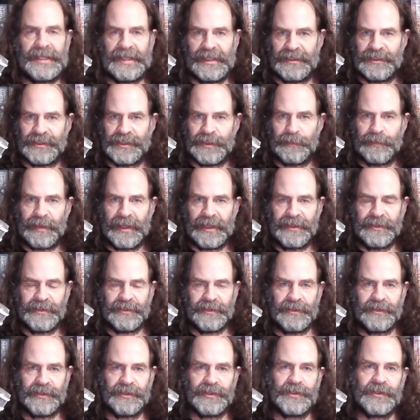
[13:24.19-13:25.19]

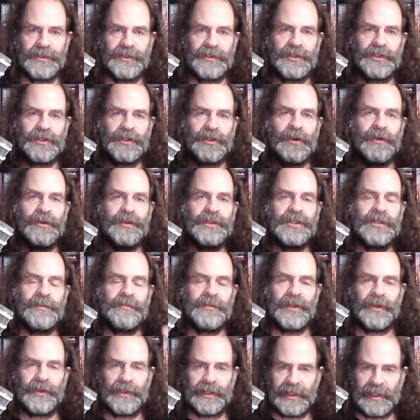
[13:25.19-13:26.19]
independent to so
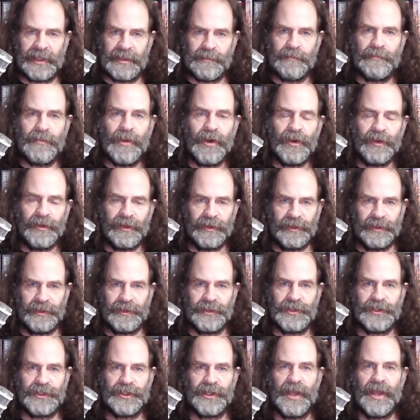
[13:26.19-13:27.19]
symbiotically
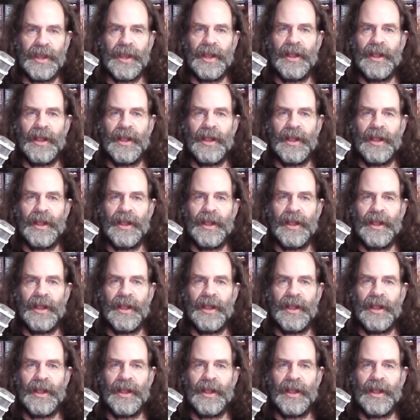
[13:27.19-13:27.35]
merged